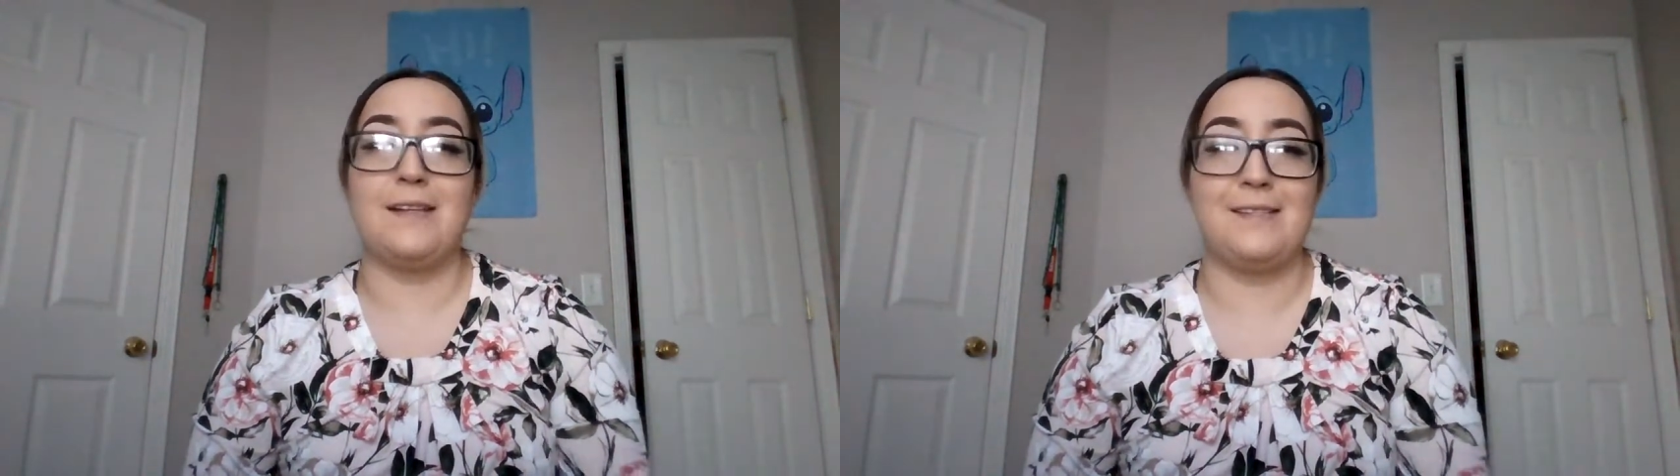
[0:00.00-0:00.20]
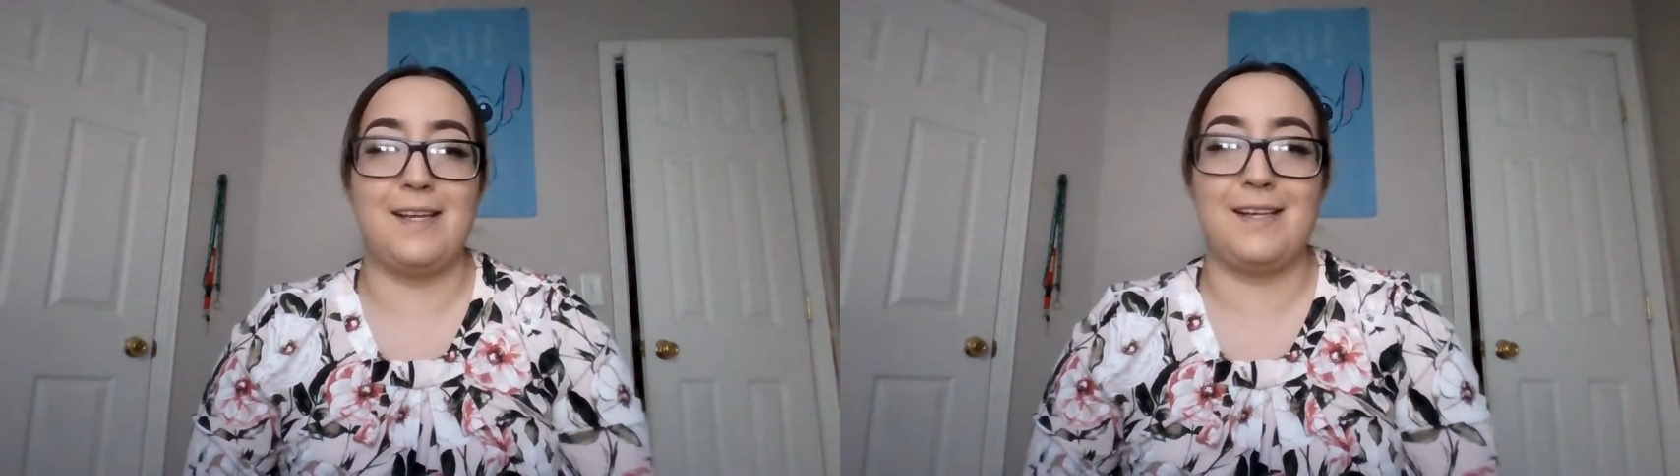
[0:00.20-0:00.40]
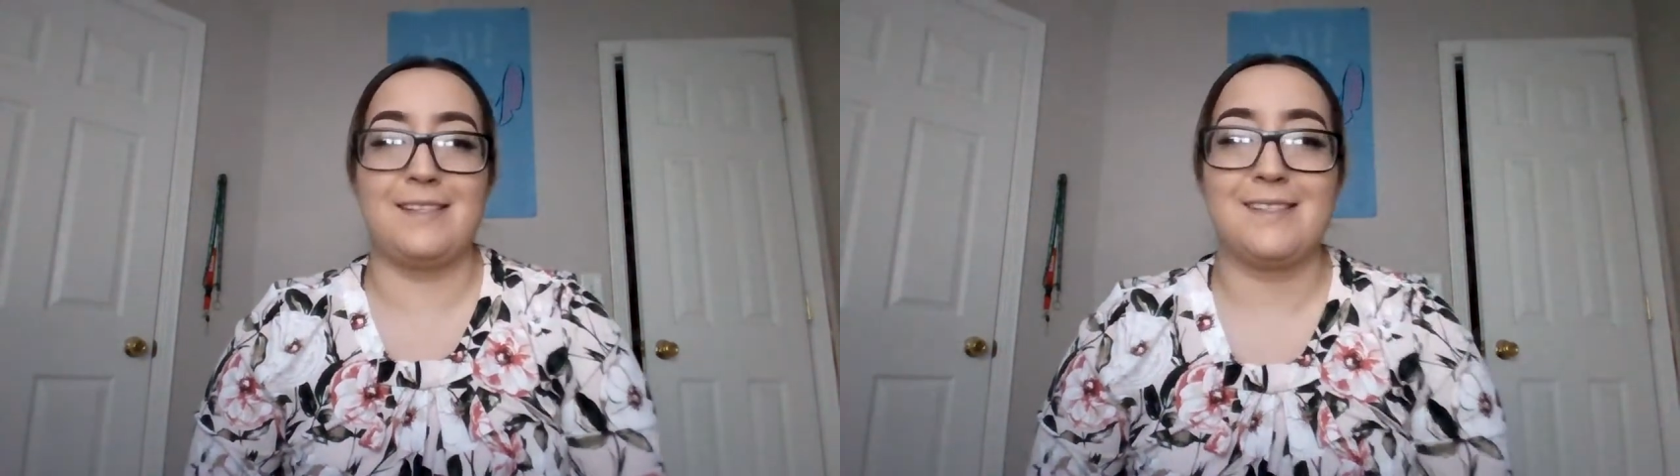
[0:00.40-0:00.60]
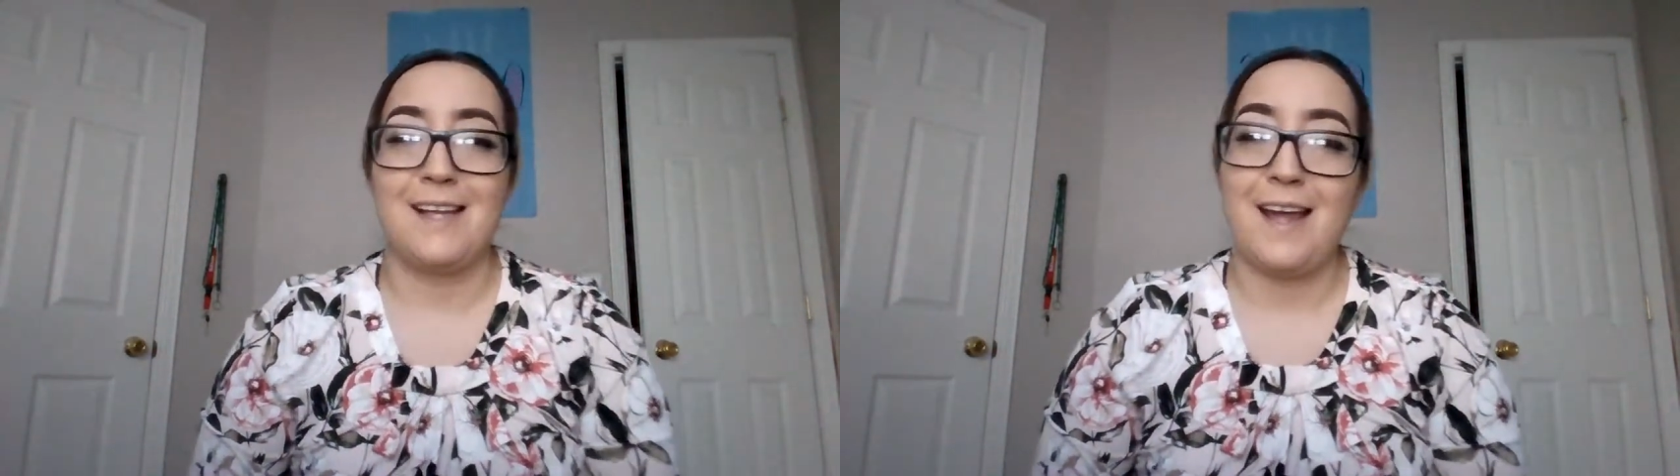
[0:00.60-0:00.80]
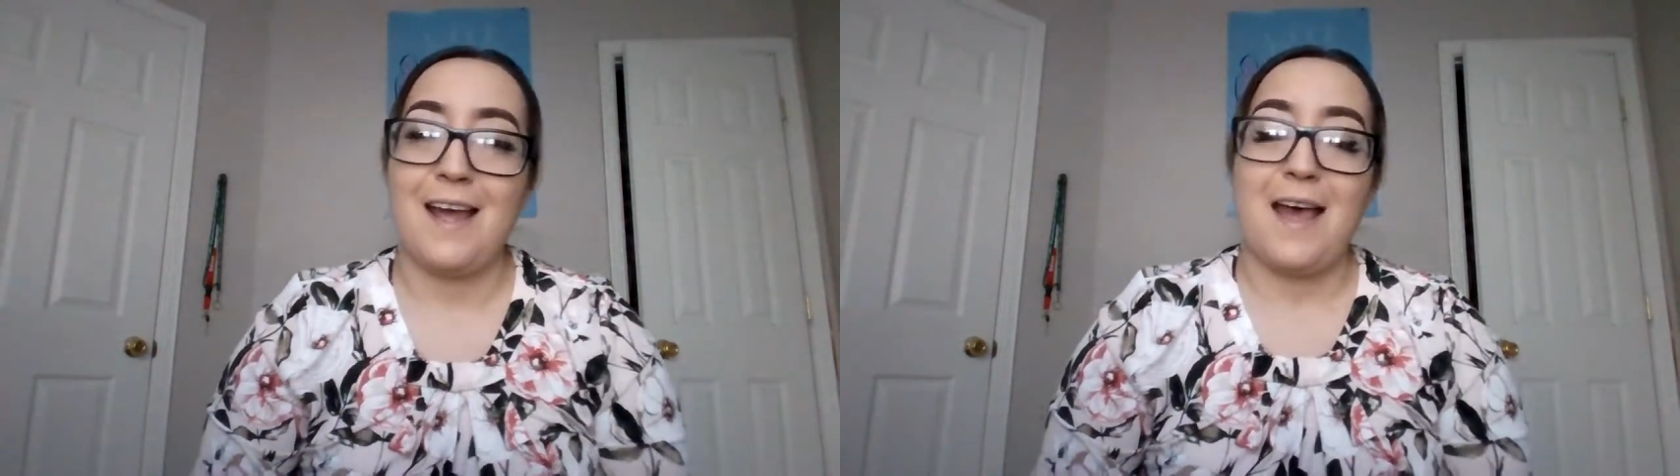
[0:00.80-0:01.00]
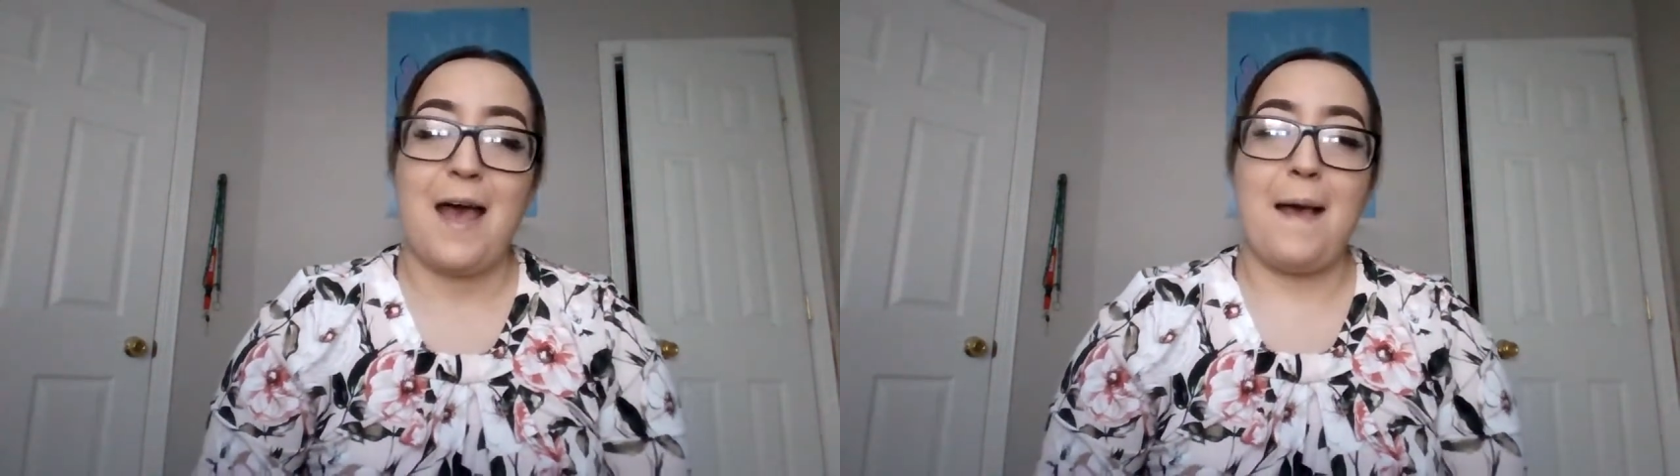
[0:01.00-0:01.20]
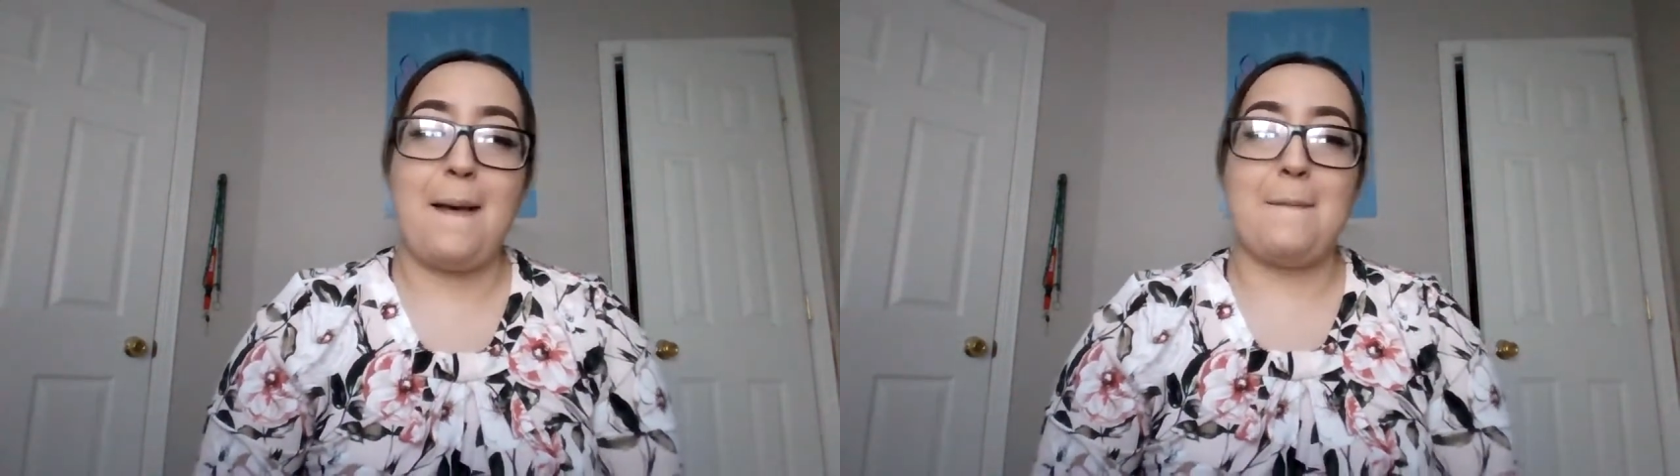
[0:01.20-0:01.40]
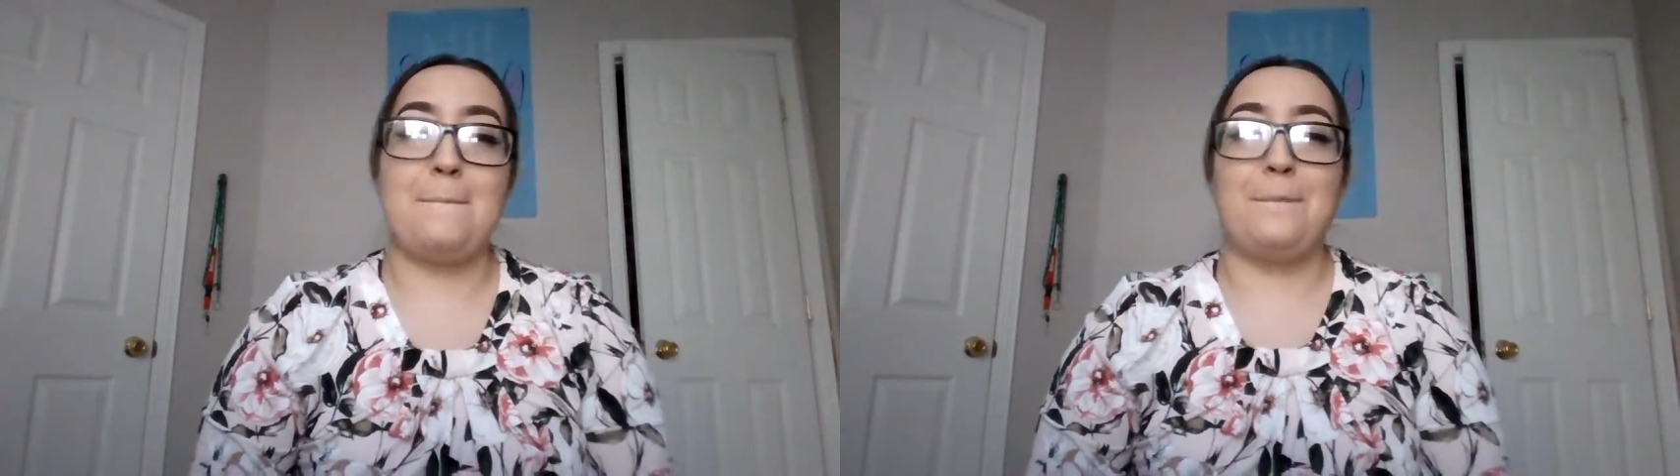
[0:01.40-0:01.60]
six.
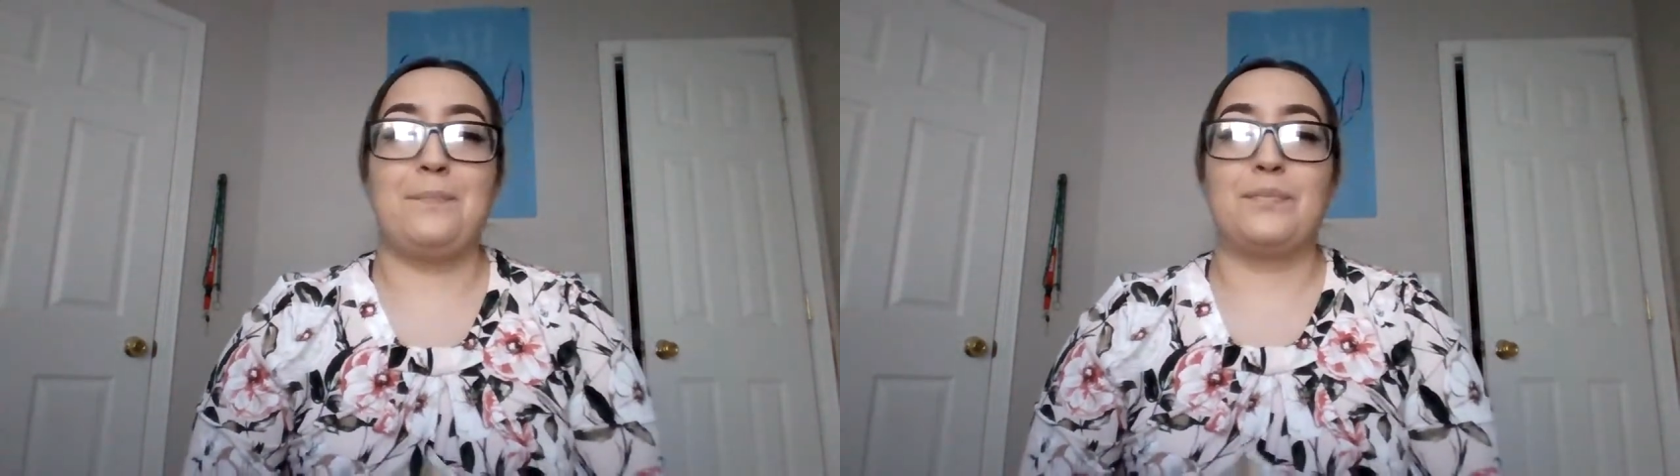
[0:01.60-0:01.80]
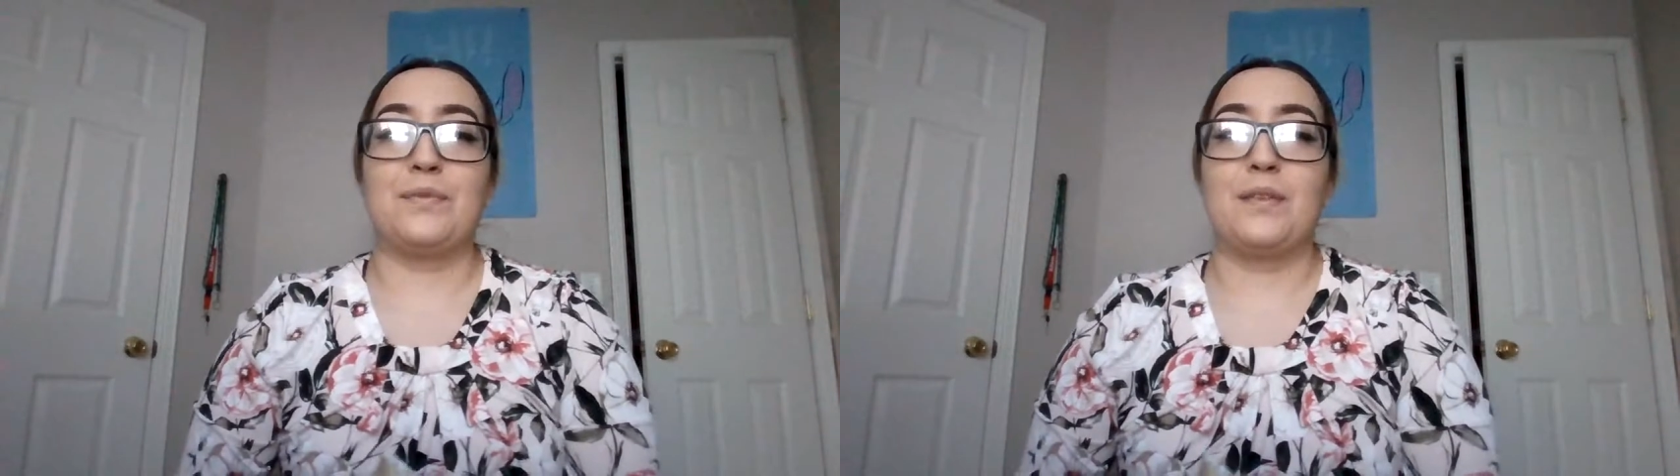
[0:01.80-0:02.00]
Um,